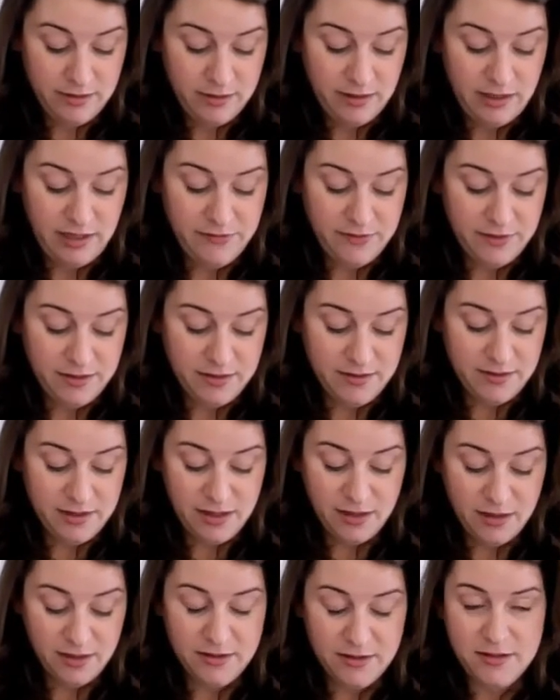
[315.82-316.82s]
Even
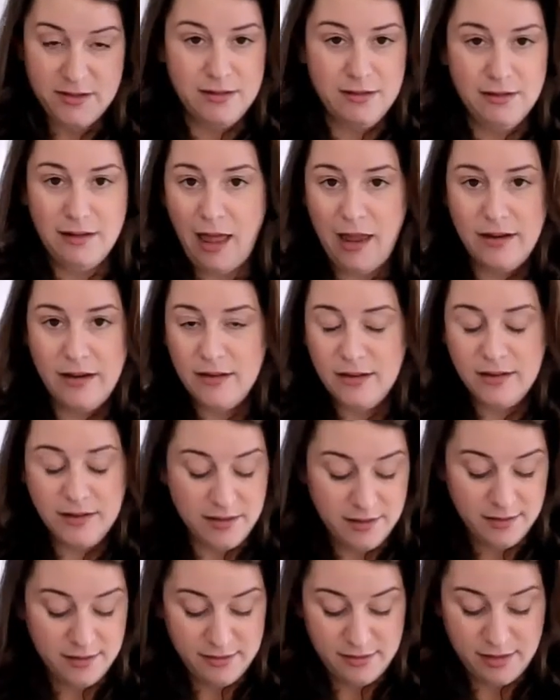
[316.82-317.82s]
sinners lend
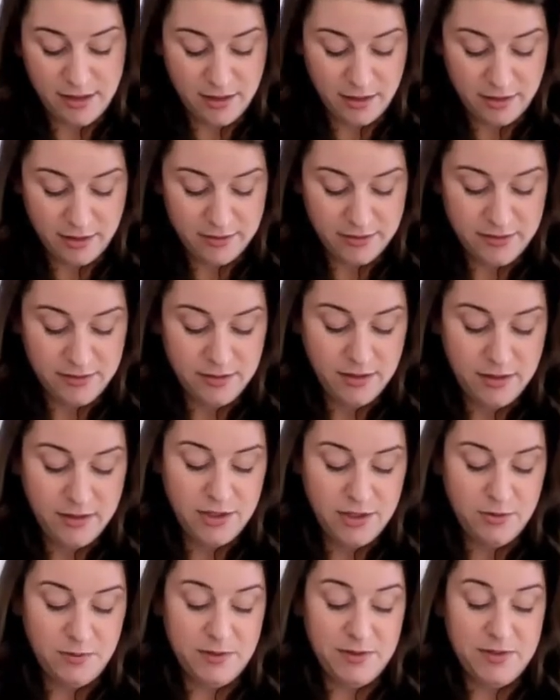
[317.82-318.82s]
to sinners
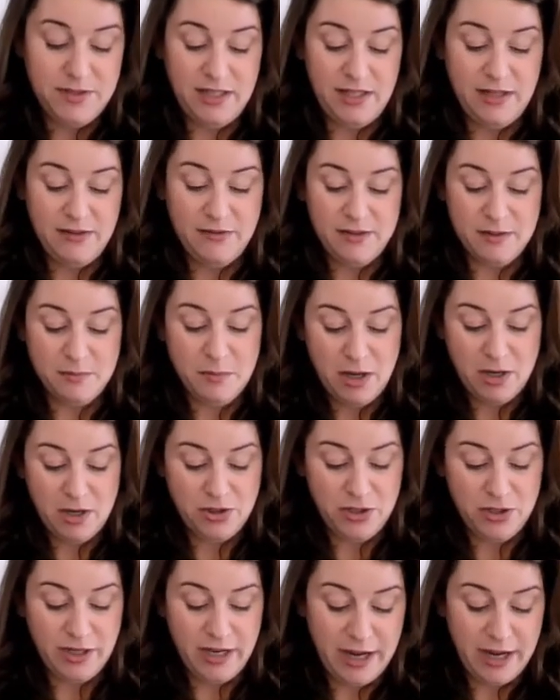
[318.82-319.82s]
to receive as
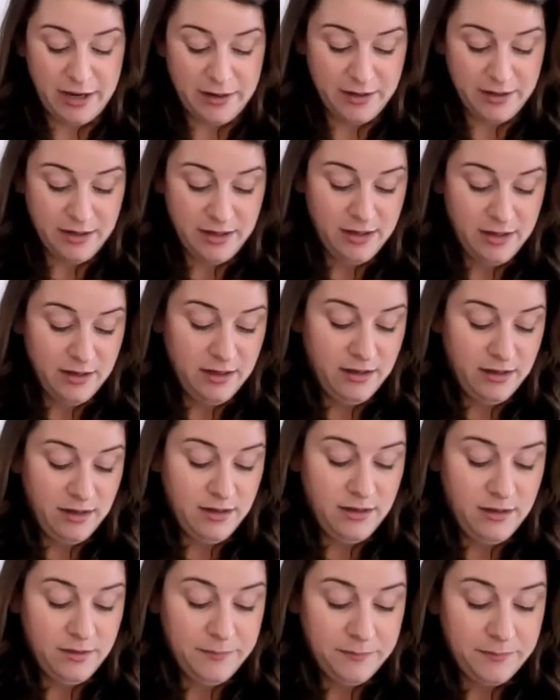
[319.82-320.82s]
much again.
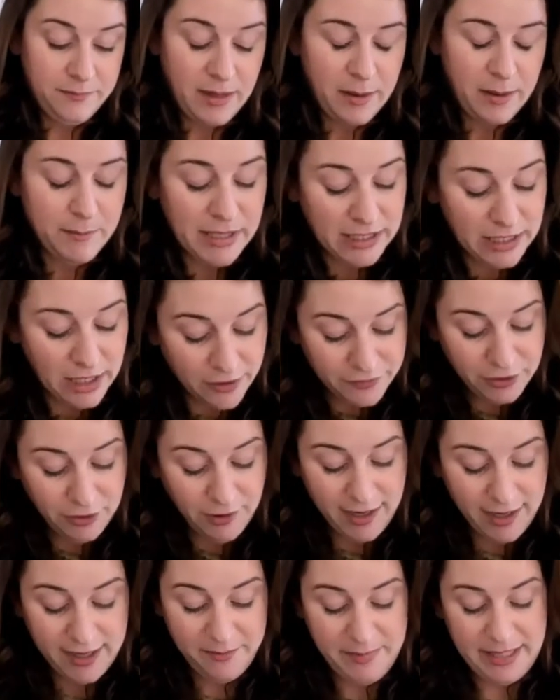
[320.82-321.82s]
But love
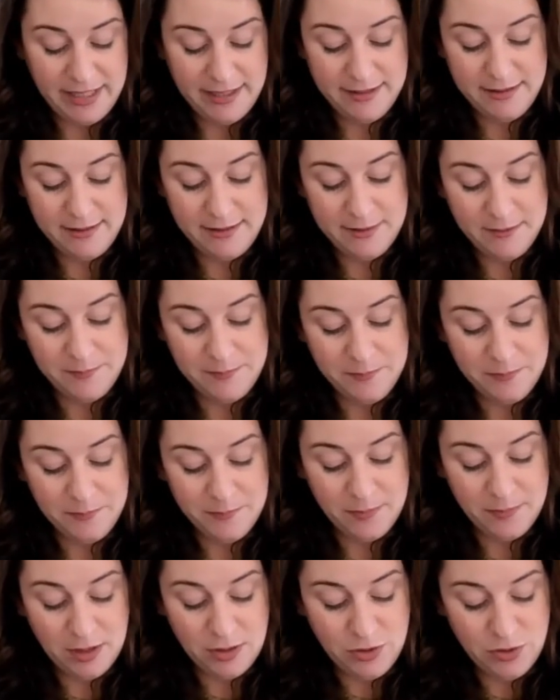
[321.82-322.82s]
your enemies.
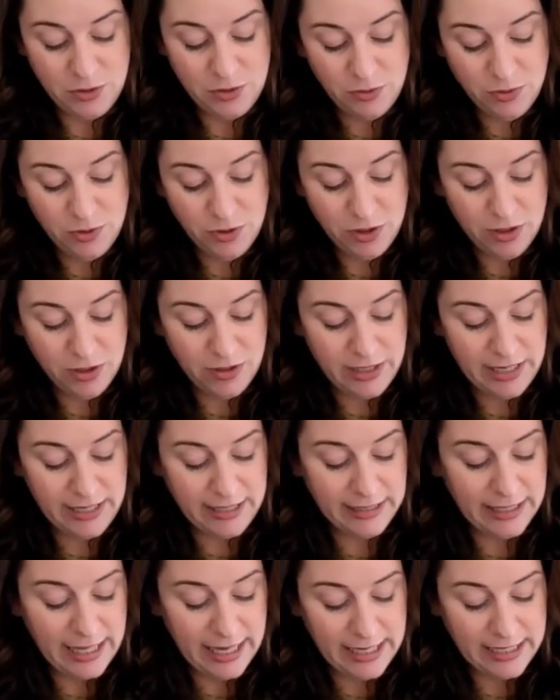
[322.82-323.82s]
Do good
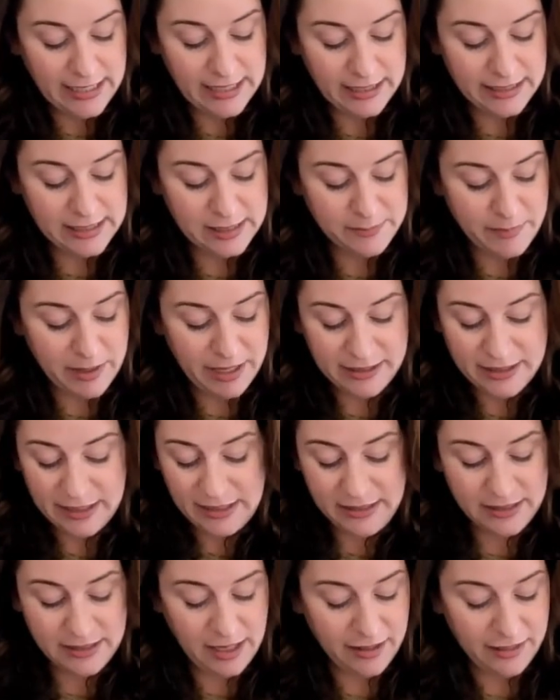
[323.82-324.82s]
and lend,
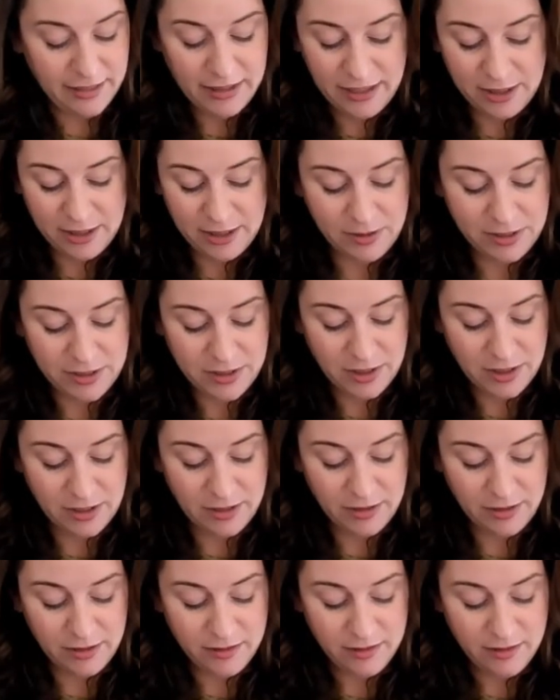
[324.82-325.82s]
expecting nothing in
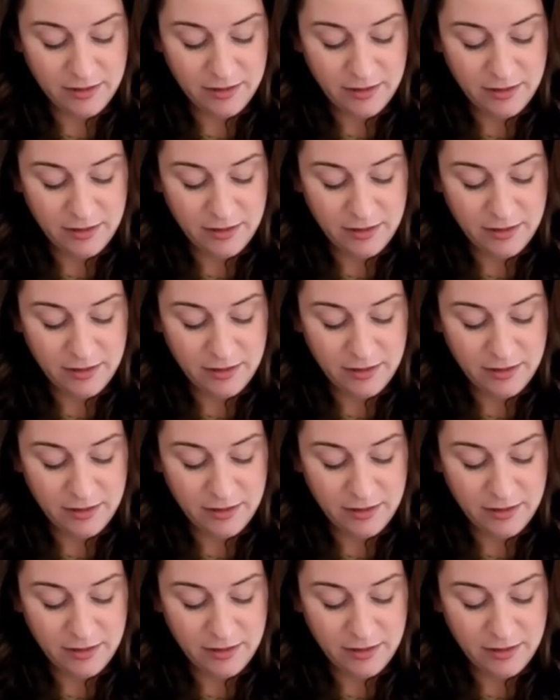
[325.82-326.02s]
return.